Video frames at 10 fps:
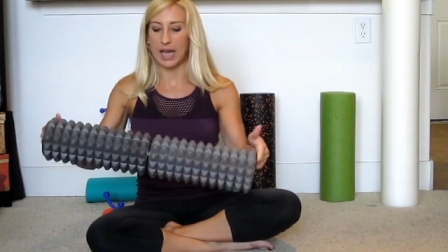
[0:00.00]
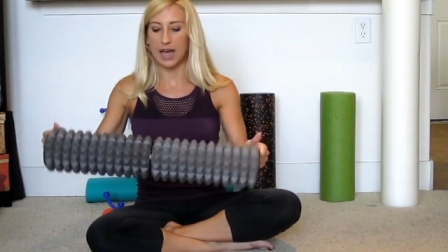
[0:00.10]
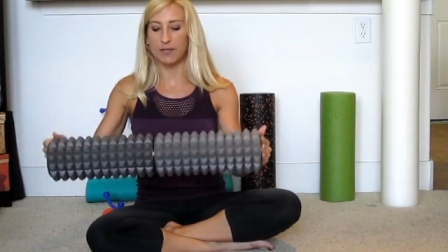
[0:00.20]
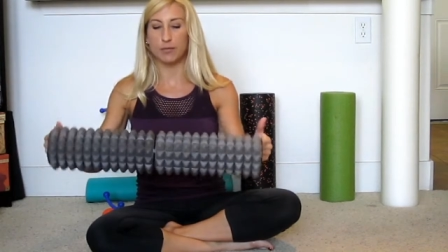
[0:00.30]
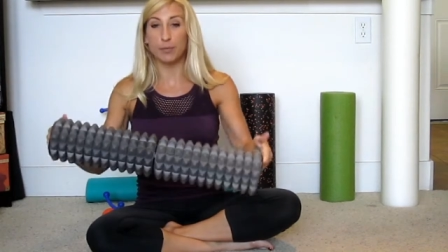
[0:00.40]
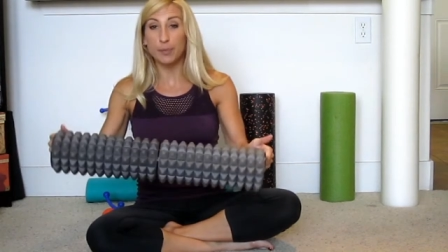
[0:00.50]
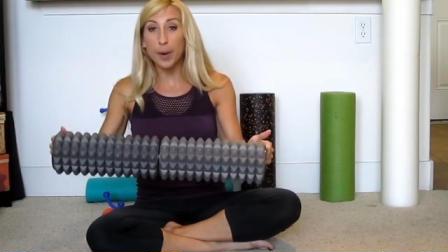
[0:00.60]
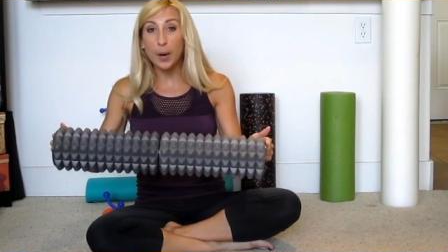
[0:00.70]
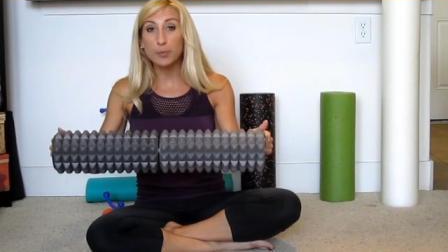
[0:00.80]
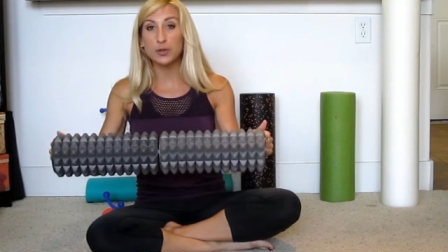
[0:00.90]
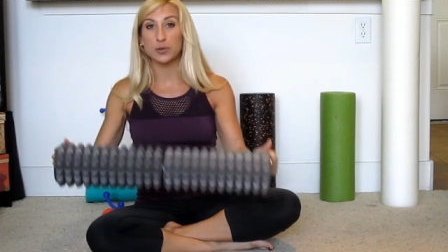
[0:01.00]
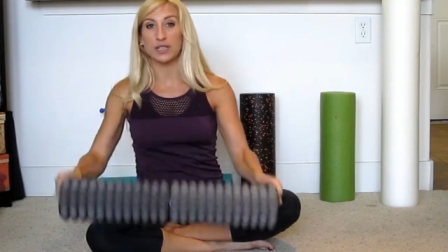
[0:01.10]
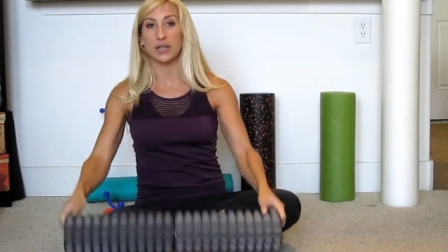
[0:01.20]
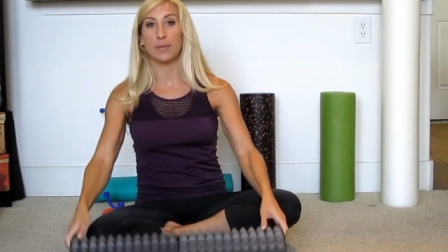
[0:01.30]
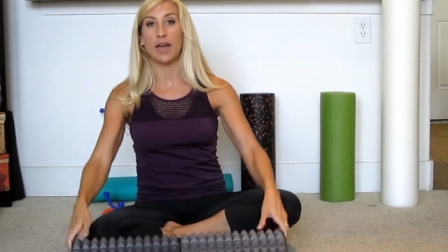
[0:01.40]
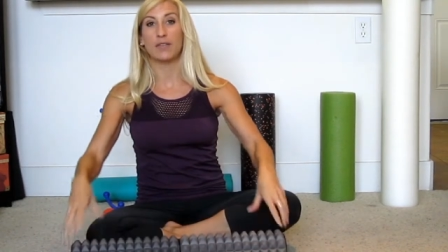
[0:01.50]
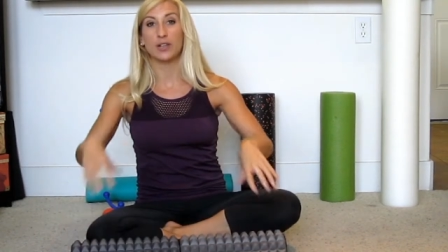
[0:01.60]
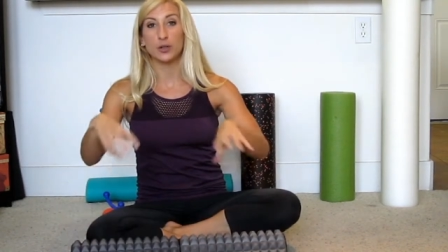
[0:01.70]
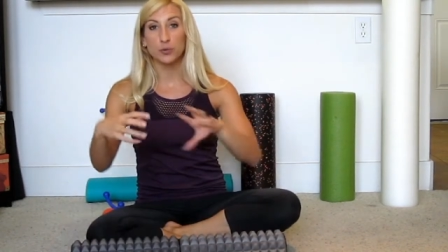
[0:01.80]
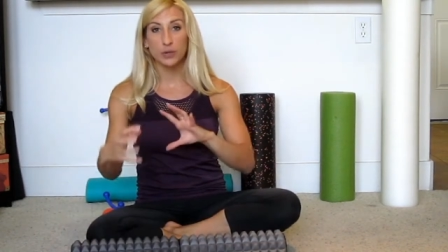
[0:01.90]
have bumps, or some have
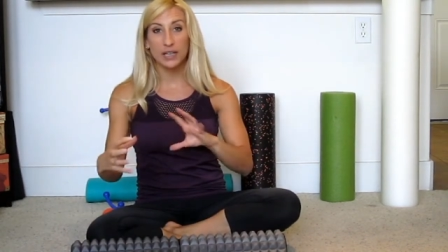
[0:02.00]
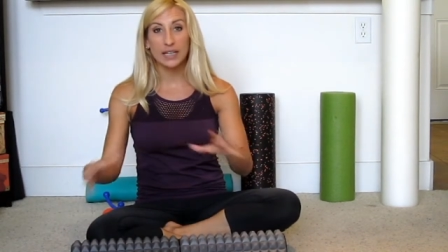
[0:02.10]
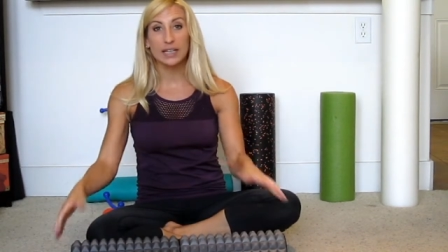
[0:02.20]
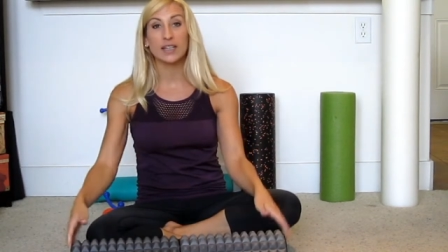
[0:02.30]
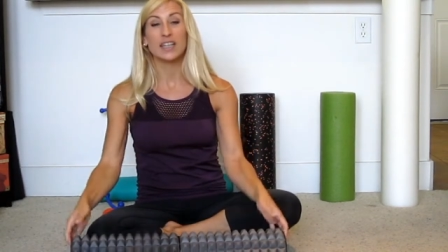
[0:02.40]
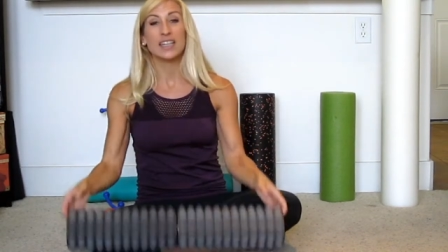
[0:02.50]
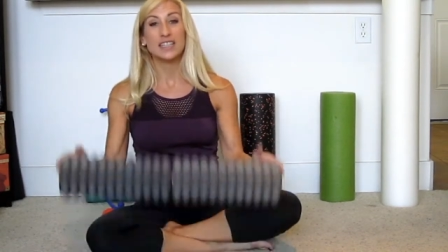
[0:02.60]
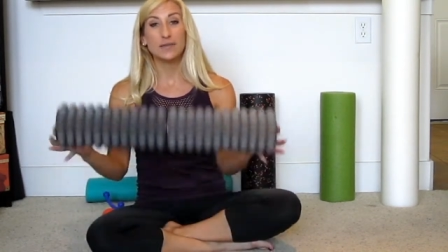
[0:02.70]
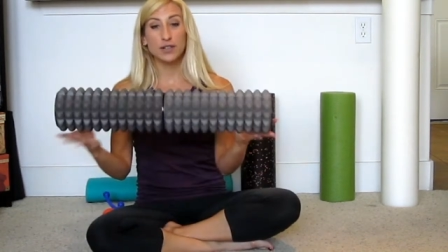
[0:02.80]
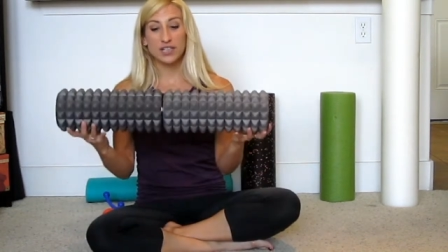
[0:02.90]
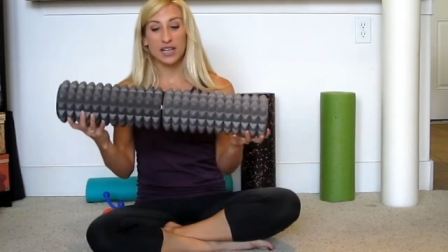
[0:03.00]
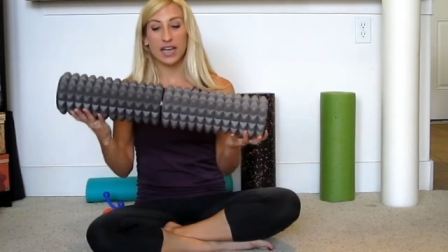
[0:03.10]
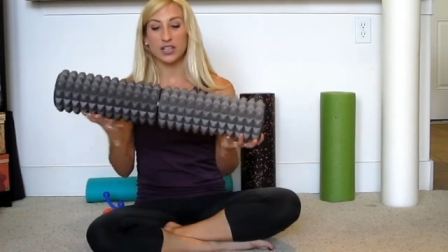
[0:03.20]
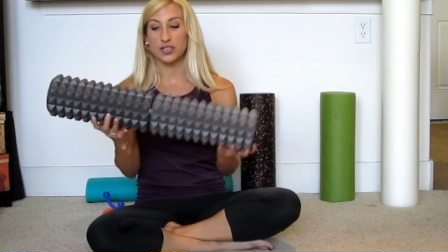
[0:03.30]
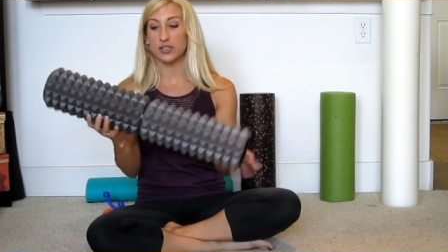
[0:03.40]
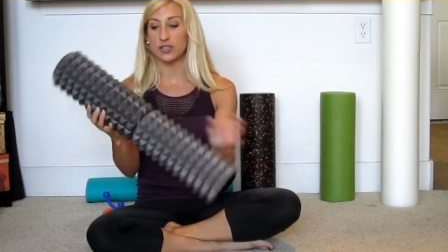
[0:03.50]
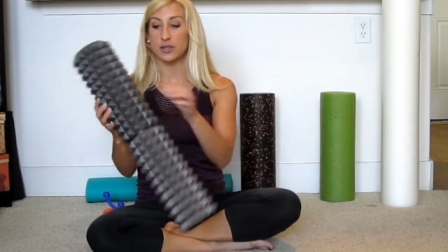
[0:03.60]
a grid, different textures.